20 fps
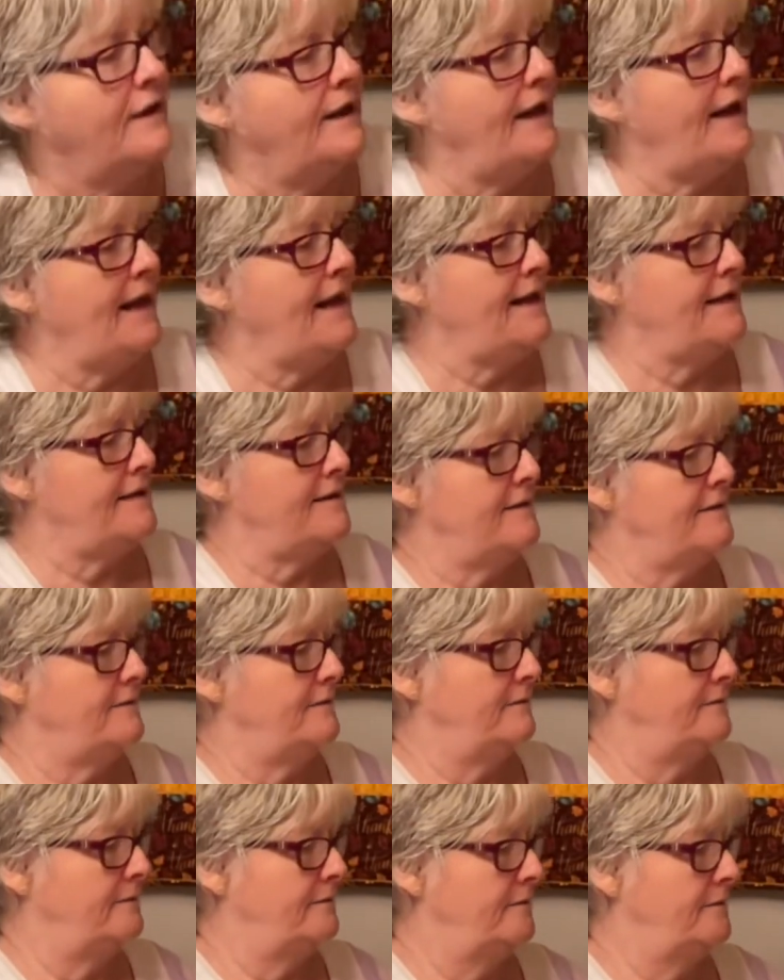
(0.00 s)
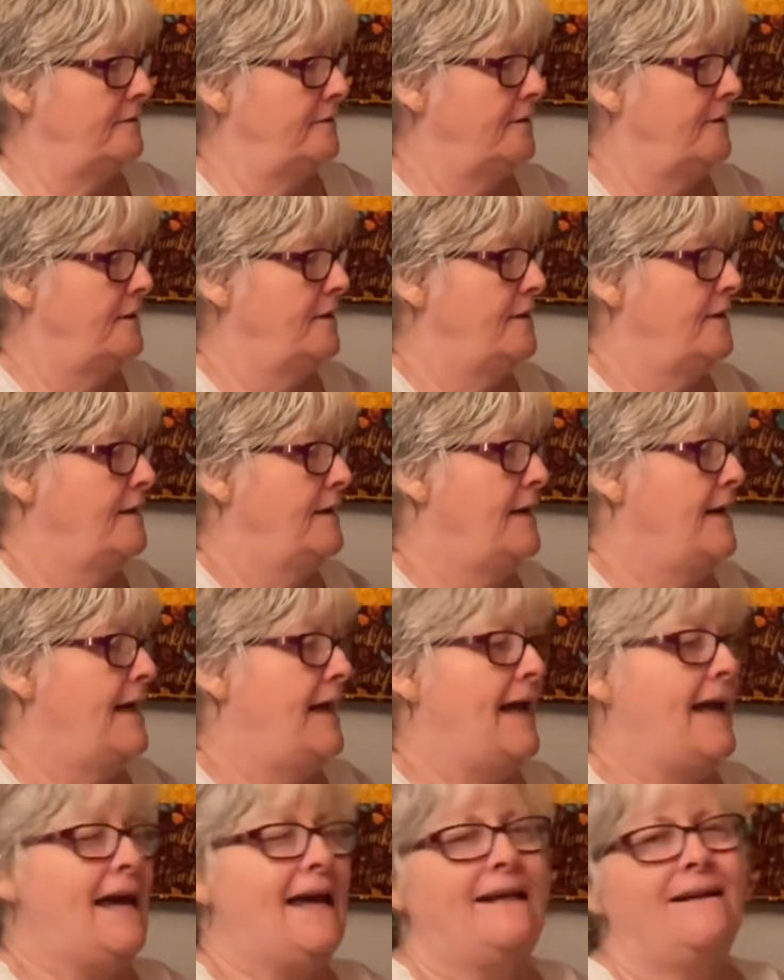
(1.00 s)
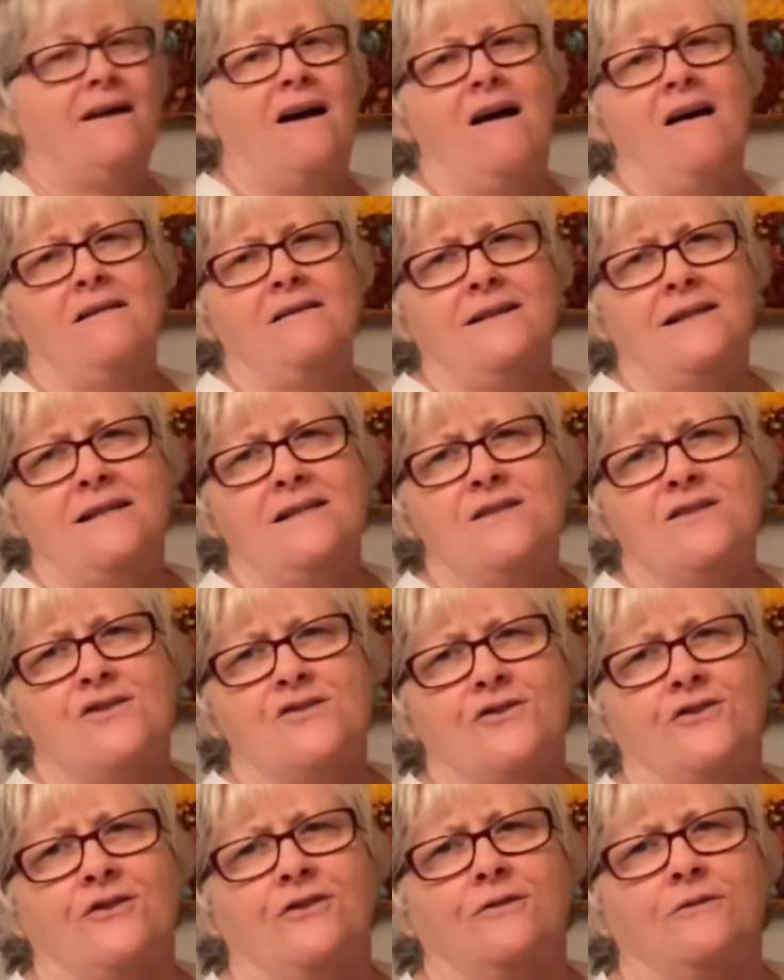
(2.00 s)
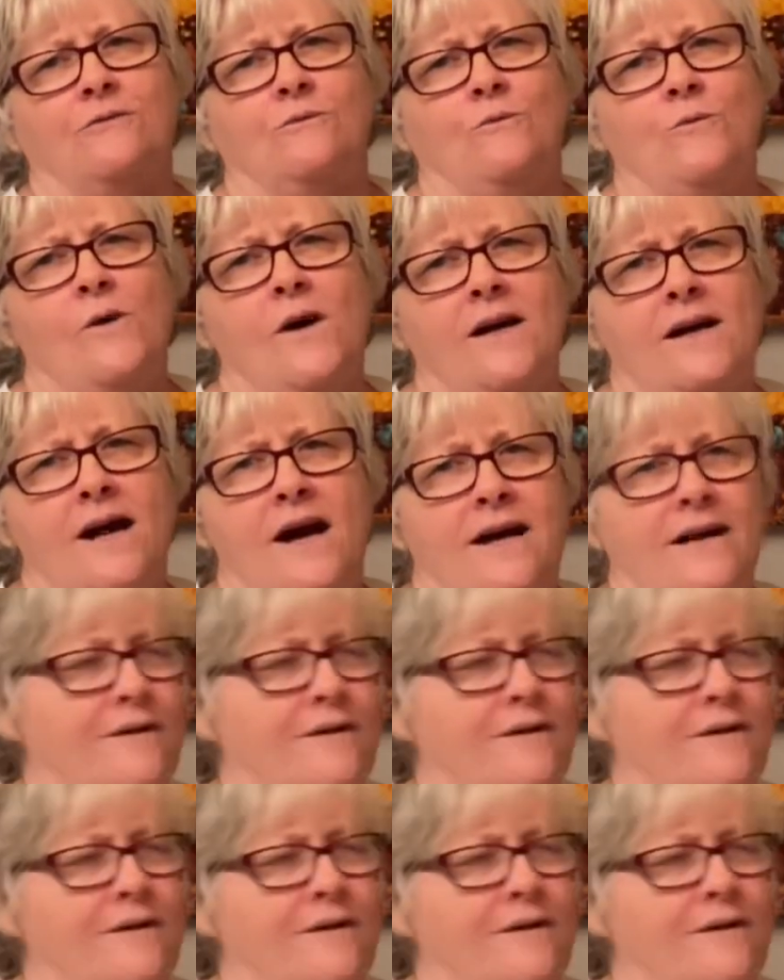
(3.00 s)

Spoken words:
Aida. And I'll insert what kind